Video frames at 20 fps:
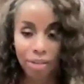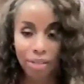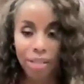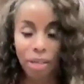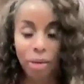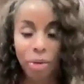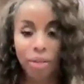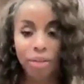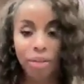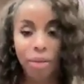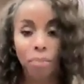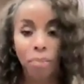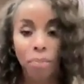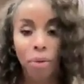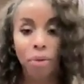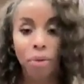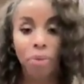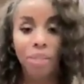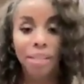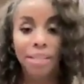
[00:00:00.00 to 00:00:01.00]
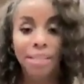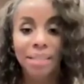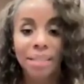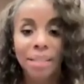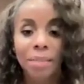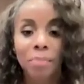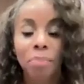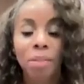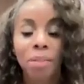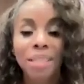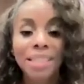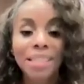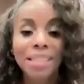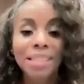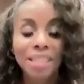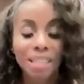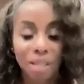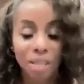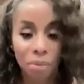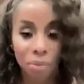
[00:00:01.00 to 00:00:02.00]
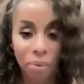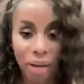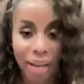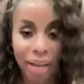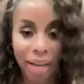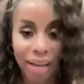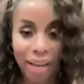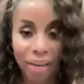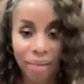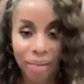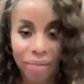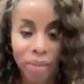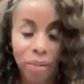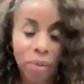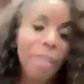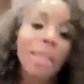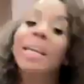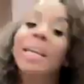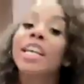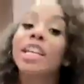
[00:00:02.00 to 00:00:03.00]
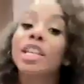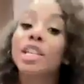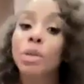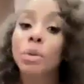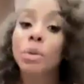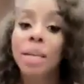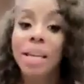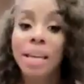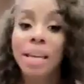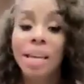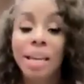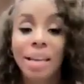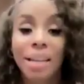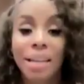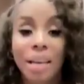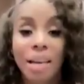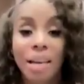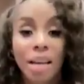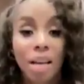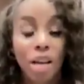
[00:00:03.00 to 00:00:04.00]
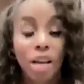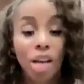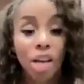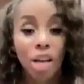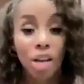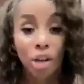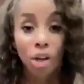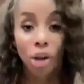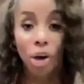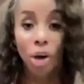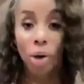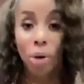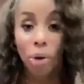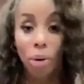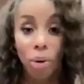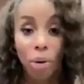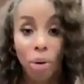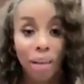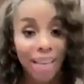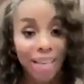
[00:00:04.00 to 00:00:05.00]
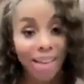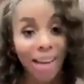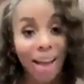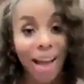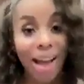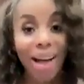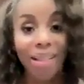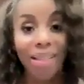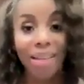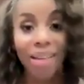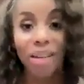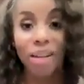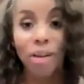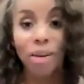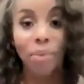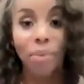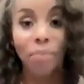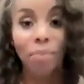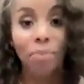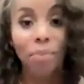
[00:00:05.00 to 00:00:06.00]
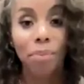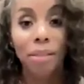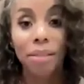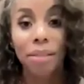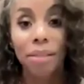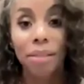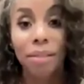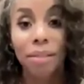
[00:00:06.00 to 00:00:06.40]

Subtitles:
So in the most simplistic way of doing it, you can go inhale and go,